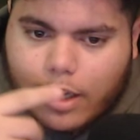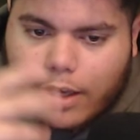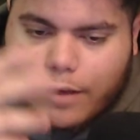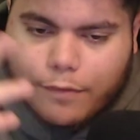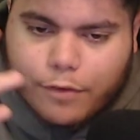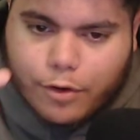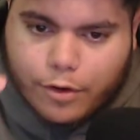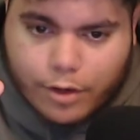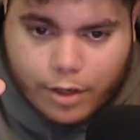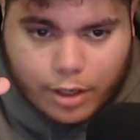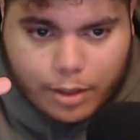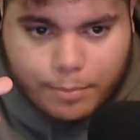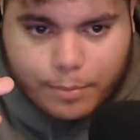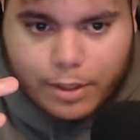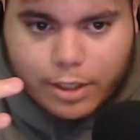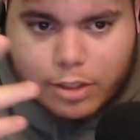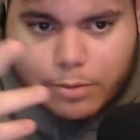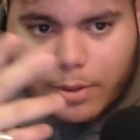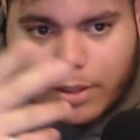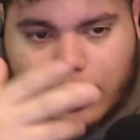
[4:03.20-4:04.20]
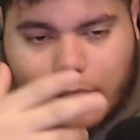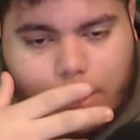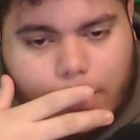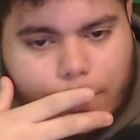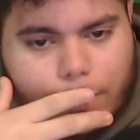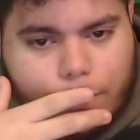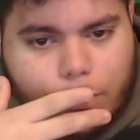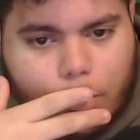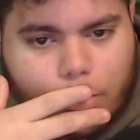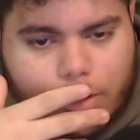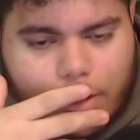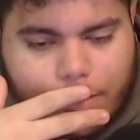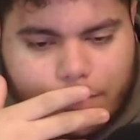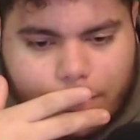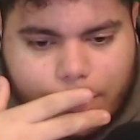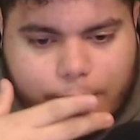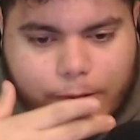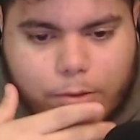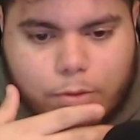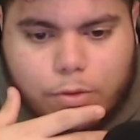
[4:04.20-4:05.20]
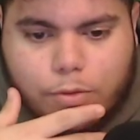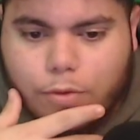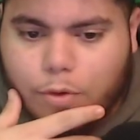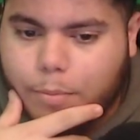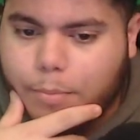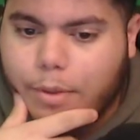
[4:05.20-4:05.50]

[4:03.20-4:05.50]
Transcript: if you're going to be expecting any Fortnite videos from